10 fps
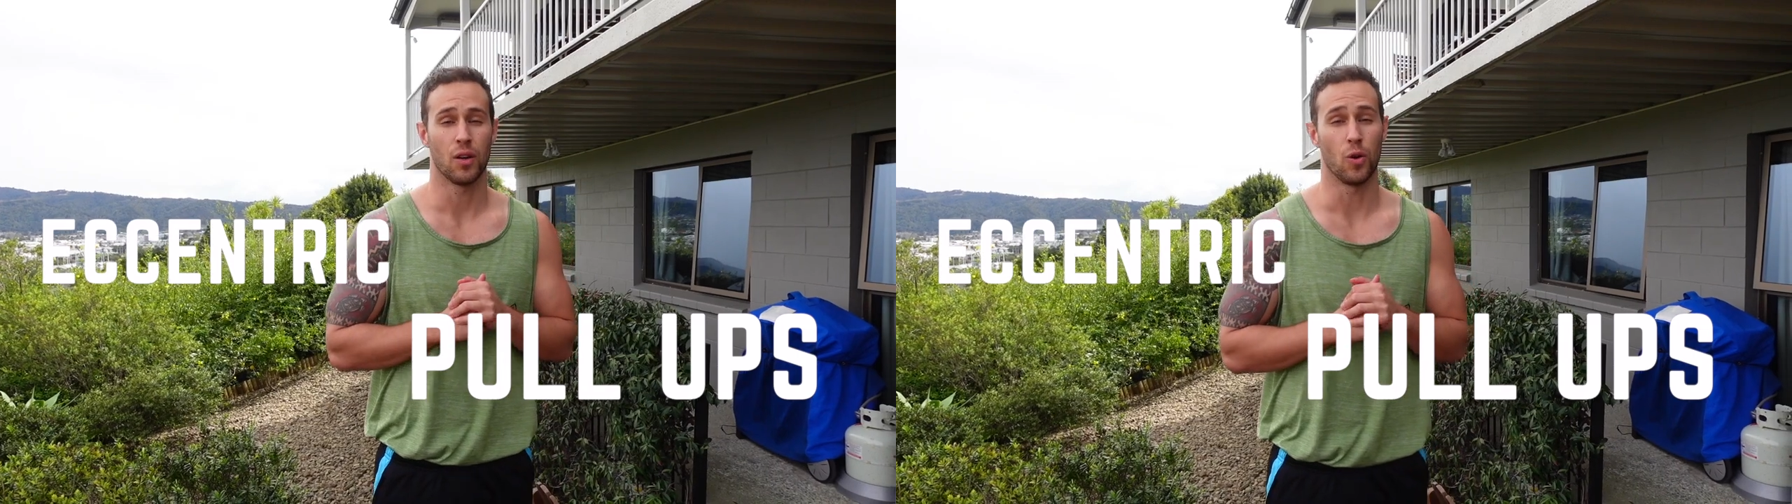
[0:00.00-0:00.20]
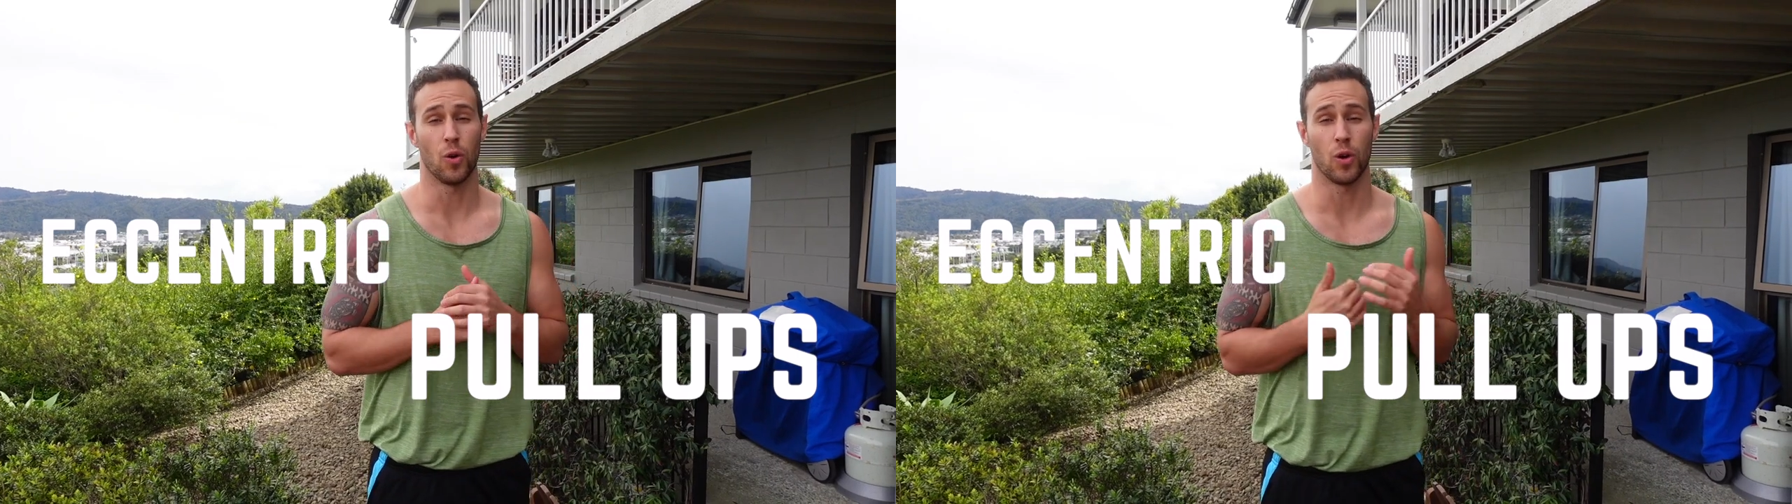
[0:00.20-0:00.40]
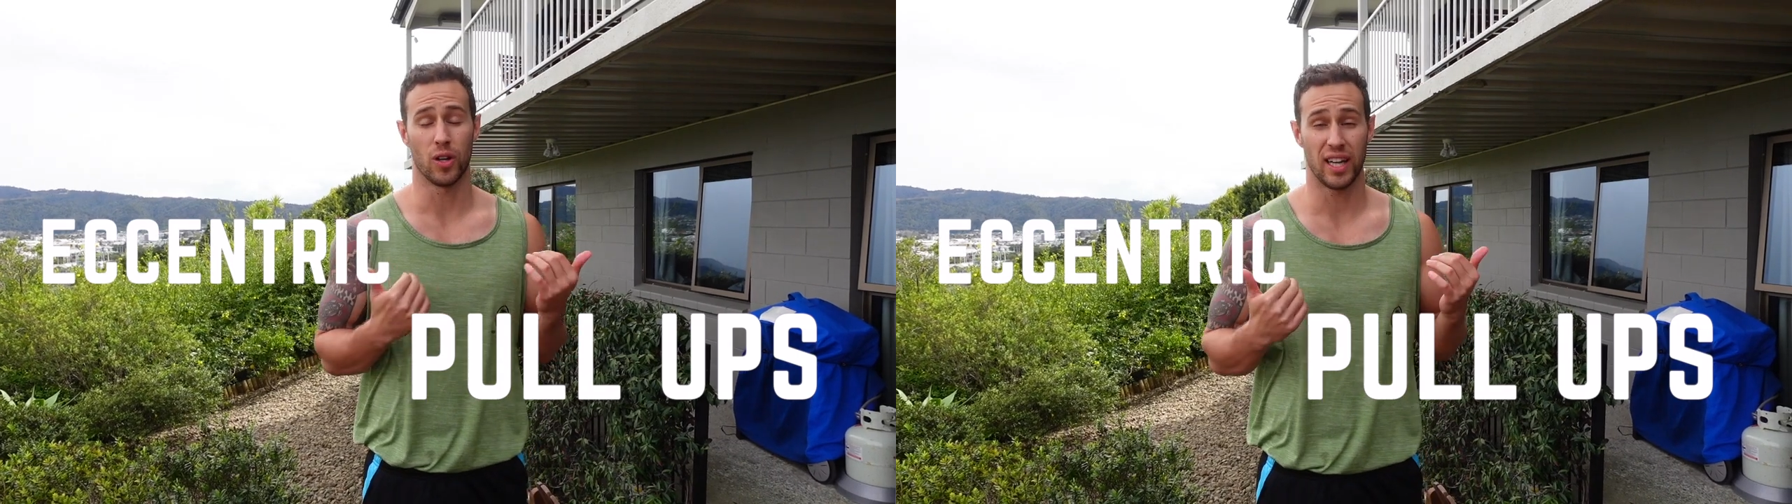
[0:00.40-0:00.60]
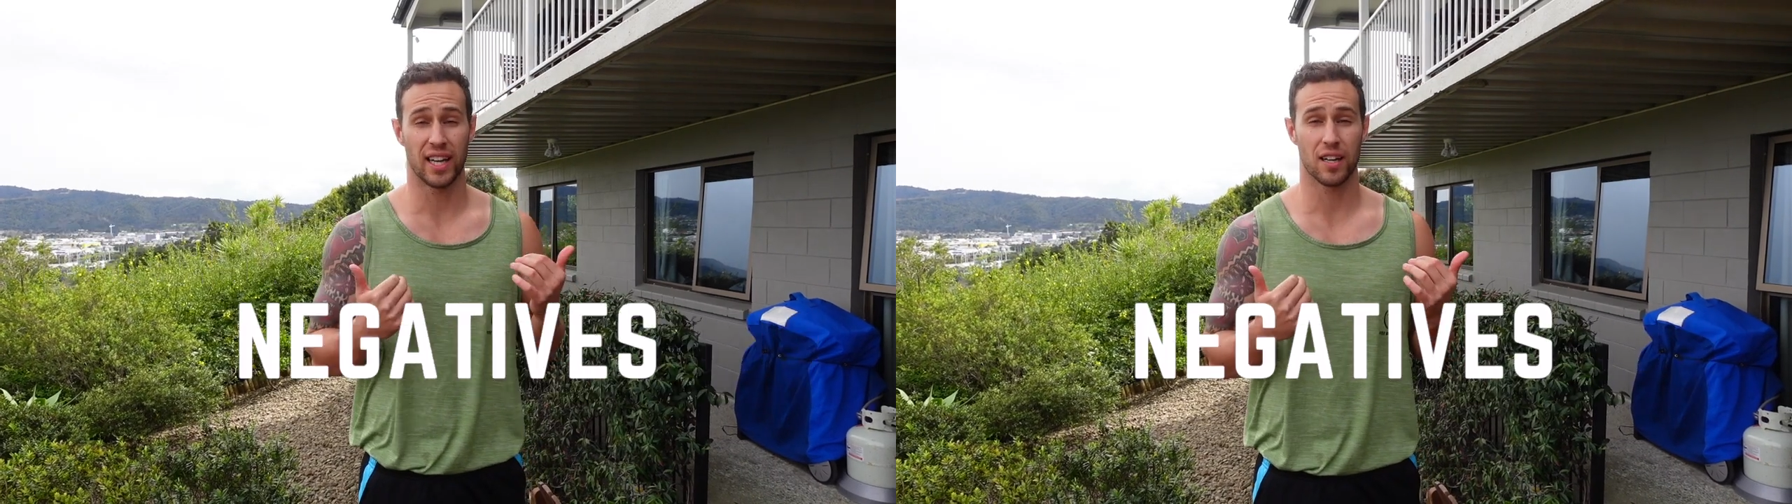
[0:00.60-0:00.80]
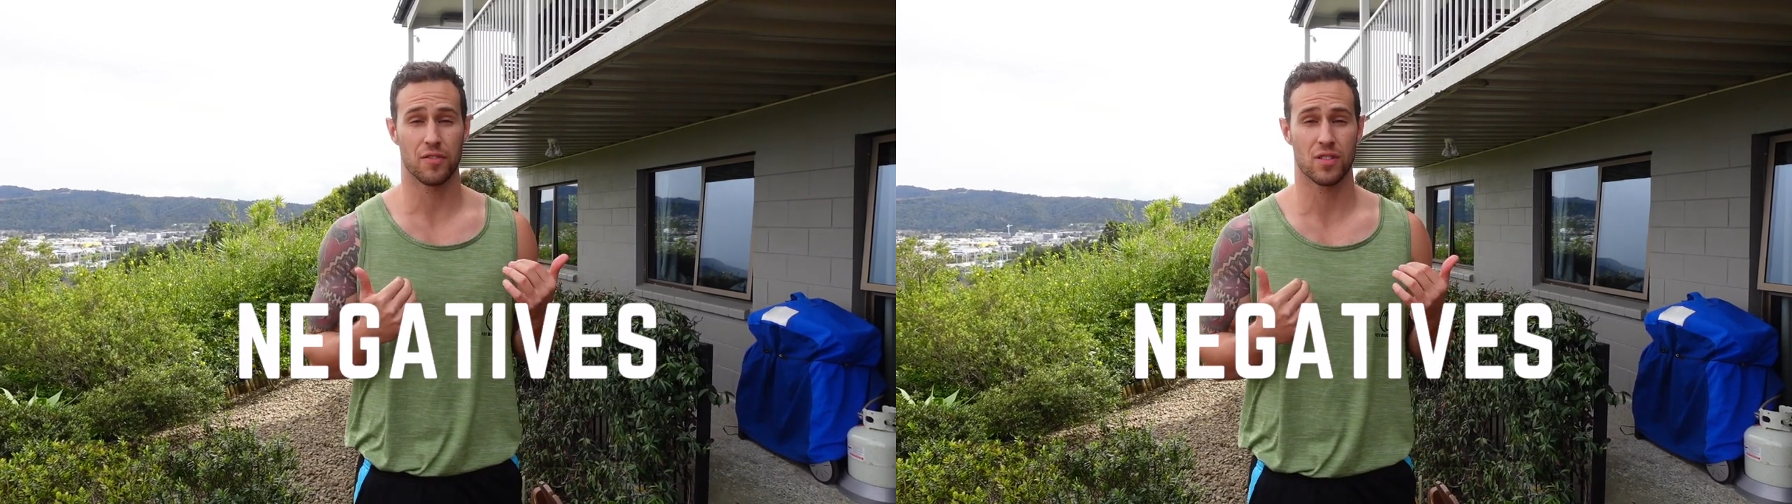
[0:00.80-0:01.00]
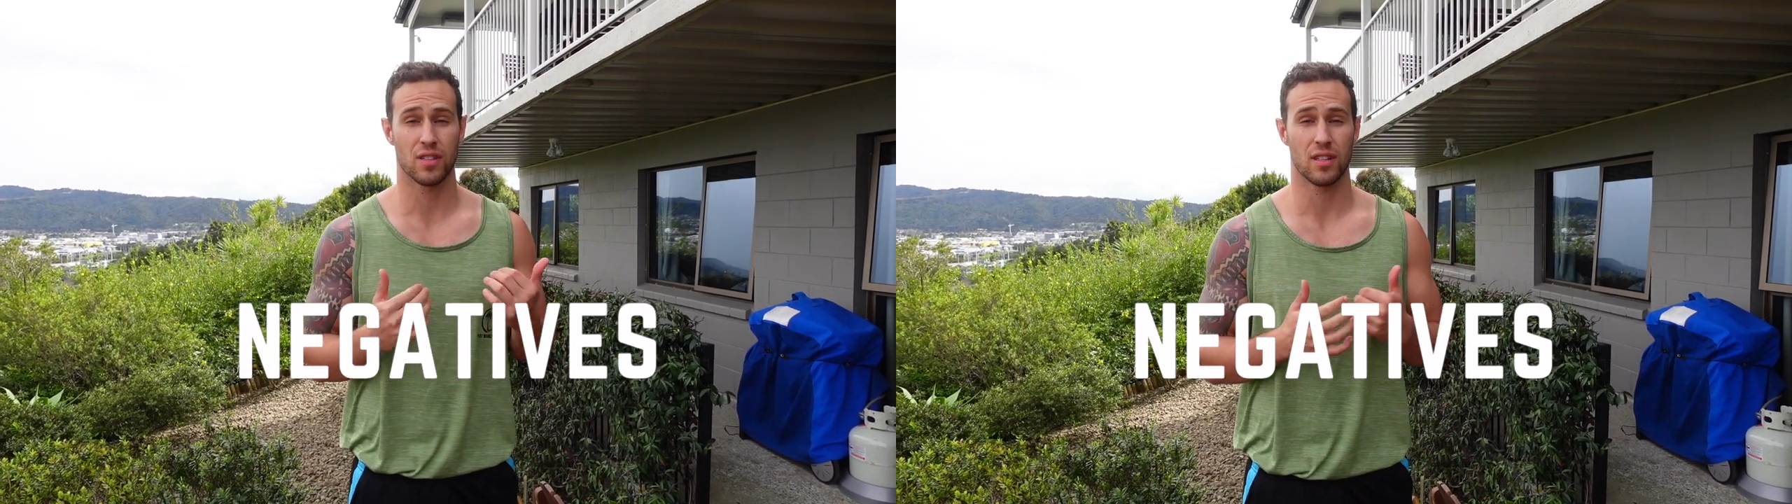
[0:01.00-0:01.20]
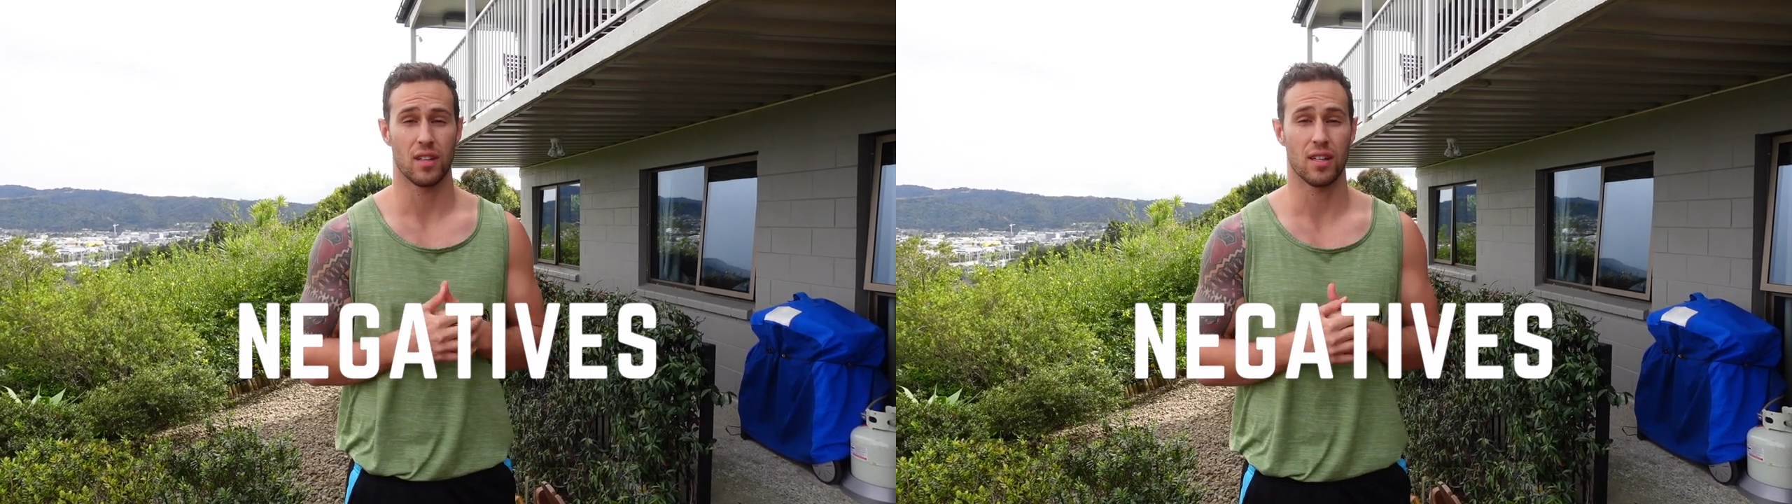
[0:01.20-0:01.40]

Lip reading: or negatives,